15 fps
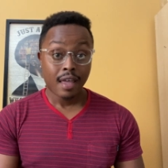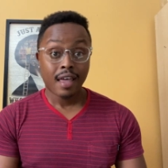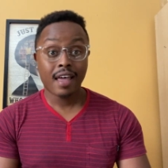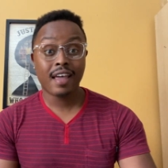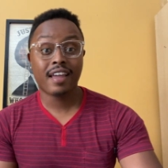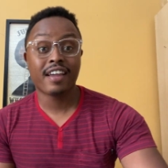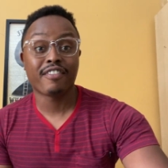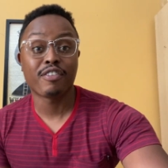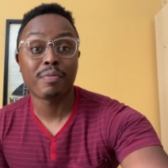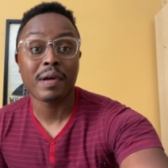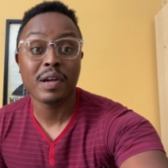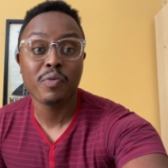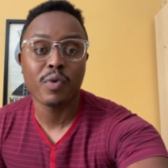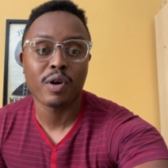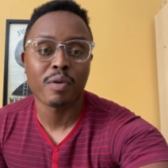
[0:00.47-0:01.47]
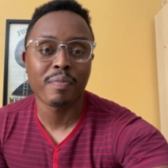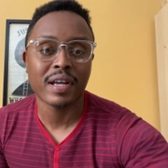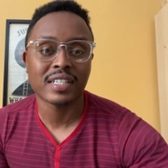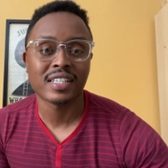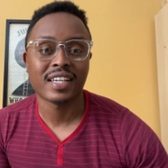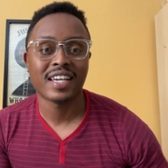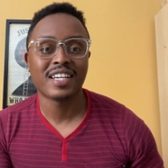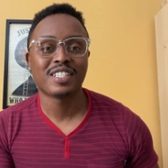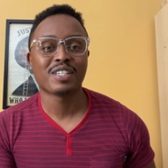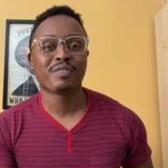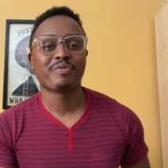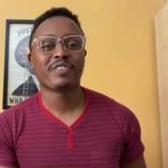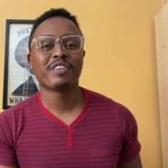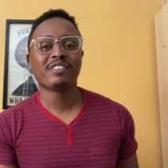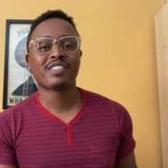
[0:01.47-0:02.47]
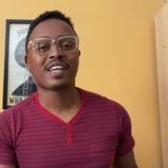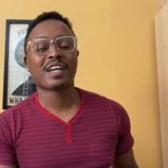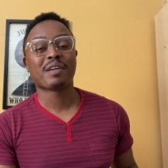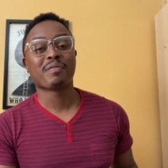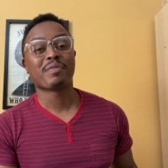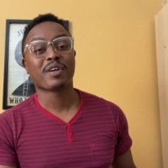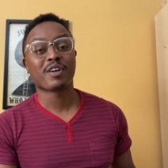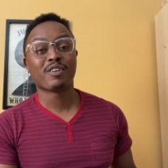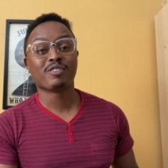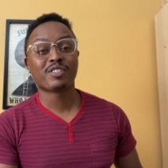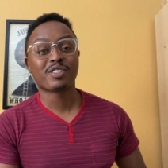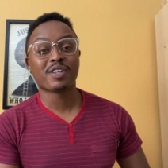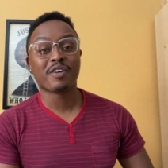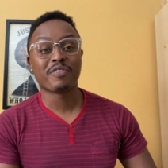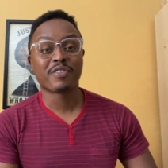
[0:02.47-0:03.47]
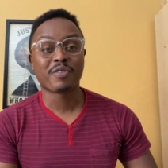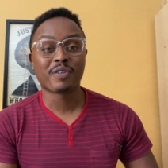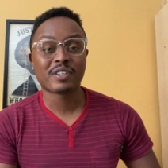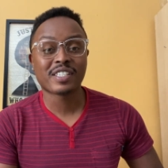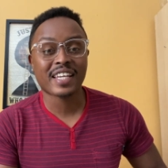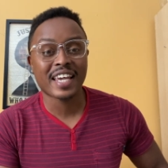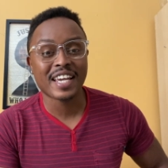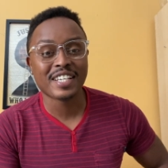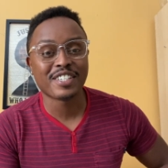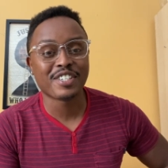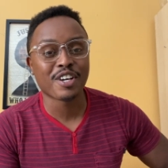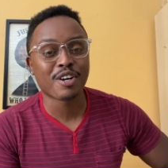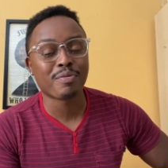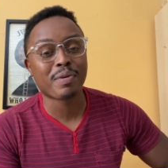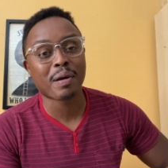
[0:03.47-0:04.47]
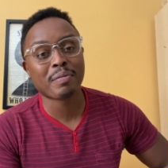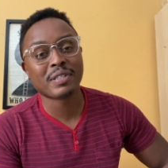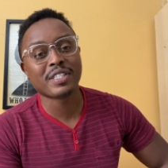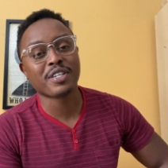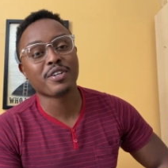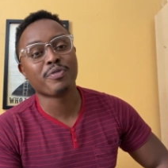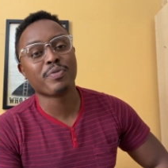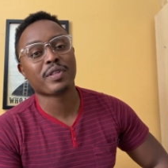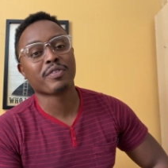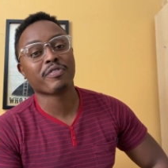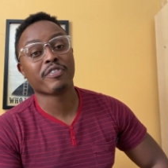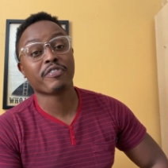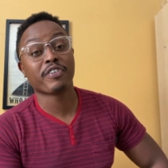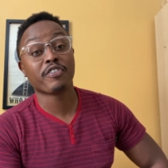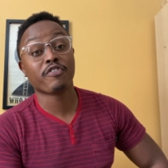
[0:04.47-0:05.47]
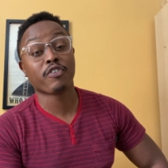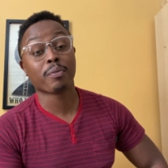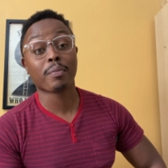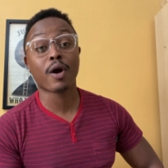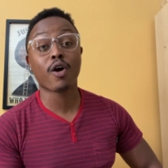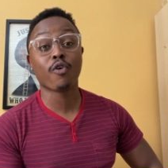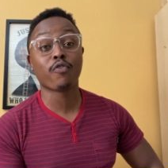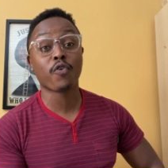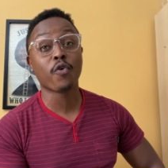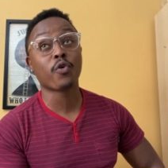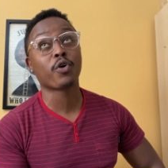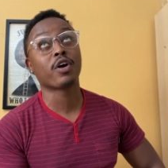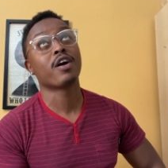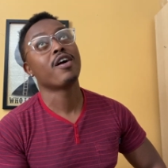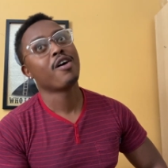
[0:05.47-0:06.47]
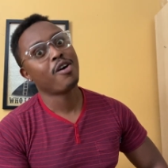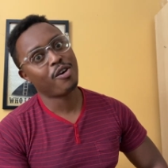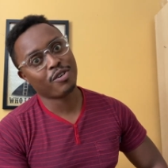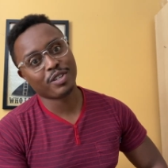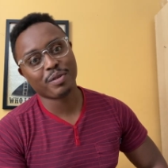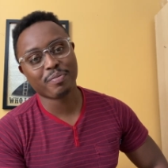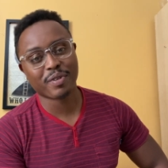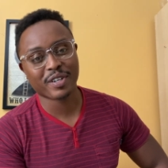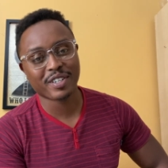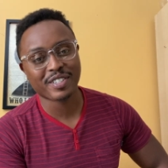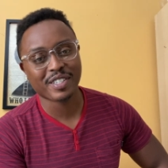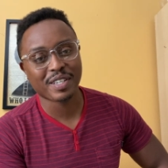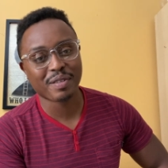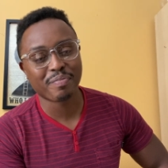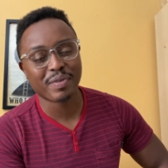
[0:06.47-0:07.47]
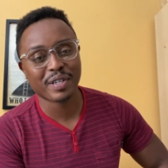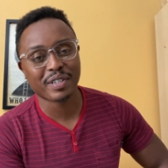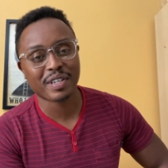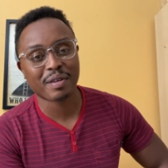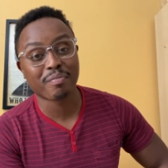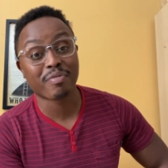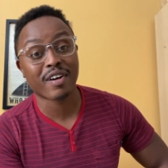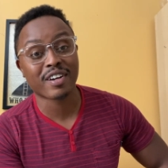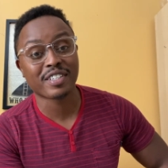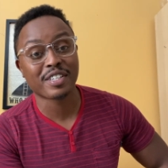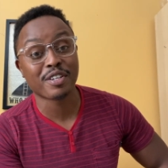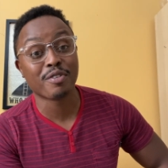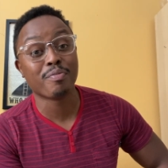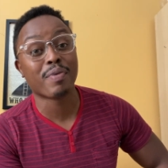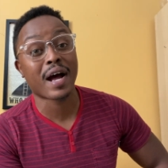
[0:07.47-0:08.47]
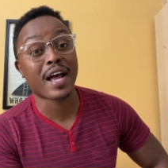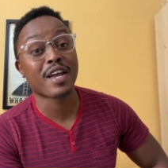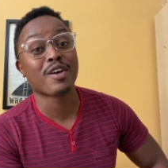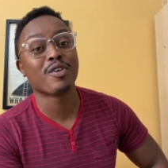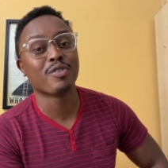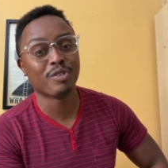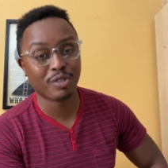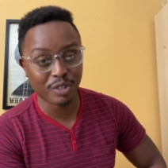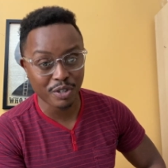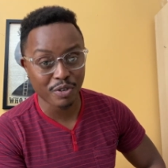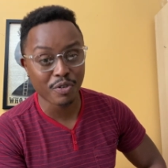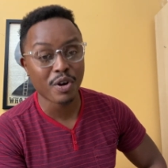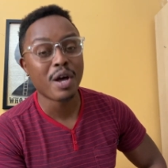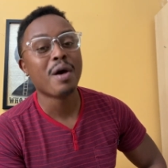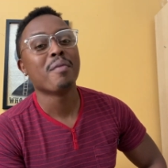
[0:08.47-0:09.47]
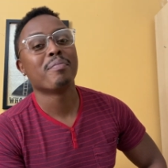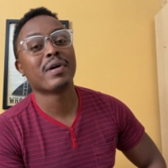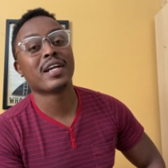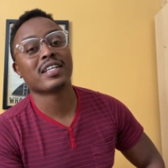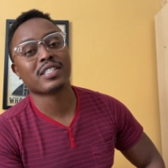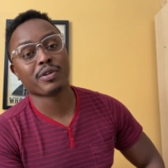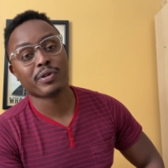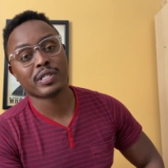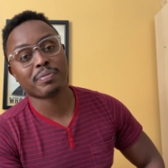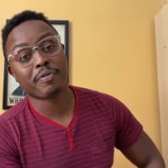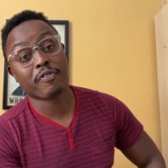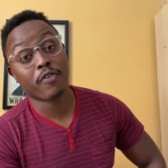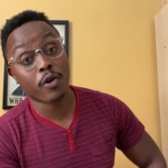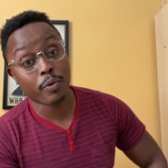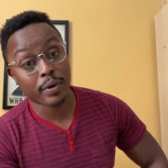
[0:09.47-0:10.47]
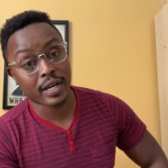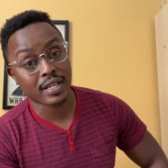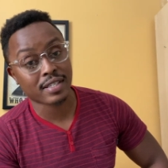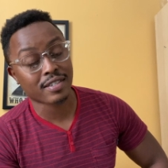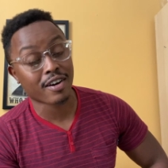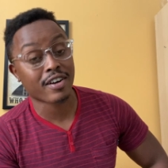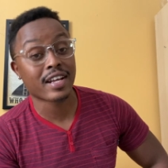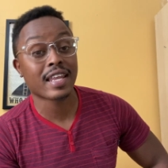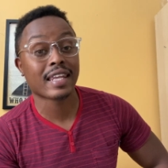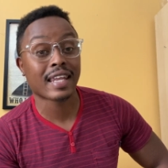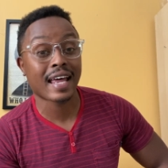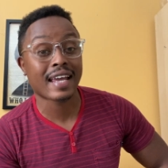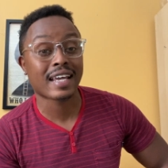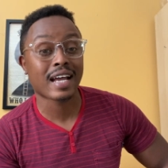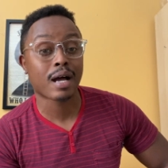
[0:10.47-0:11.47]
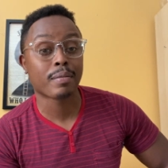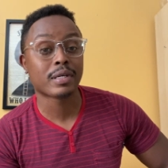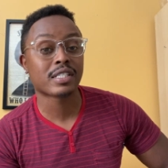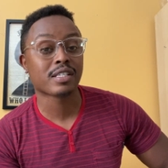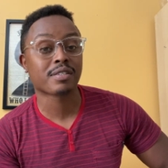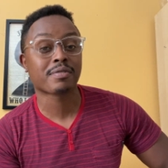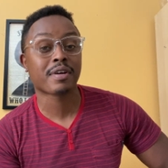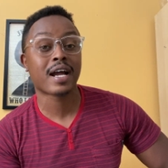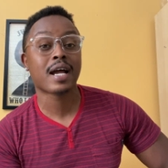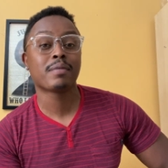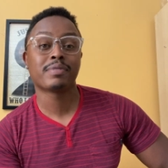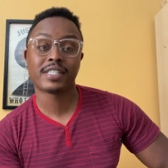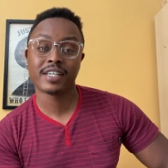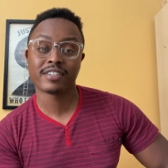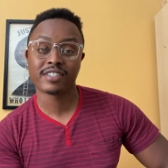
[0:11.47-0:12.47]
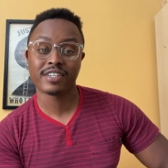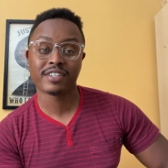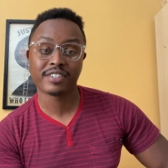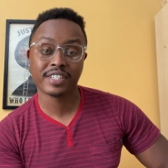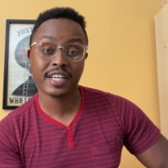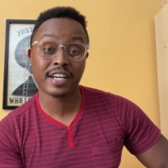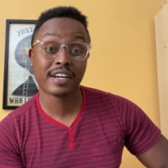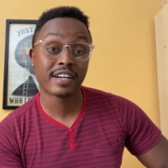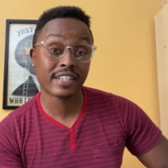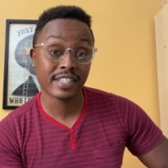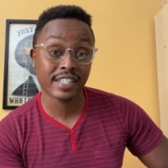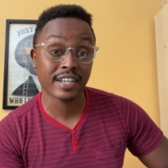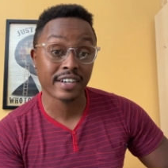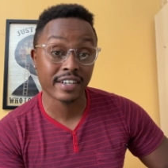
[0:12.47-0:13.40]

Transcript: Hey everybody, welcome back to K. Jobe Views. I am your host, of course, K. Jobe, coming to you with a review from four only Murders in the Building brought to you by Hulu. But as always, before we get started, like, comment, subscribe, share, share, share, and share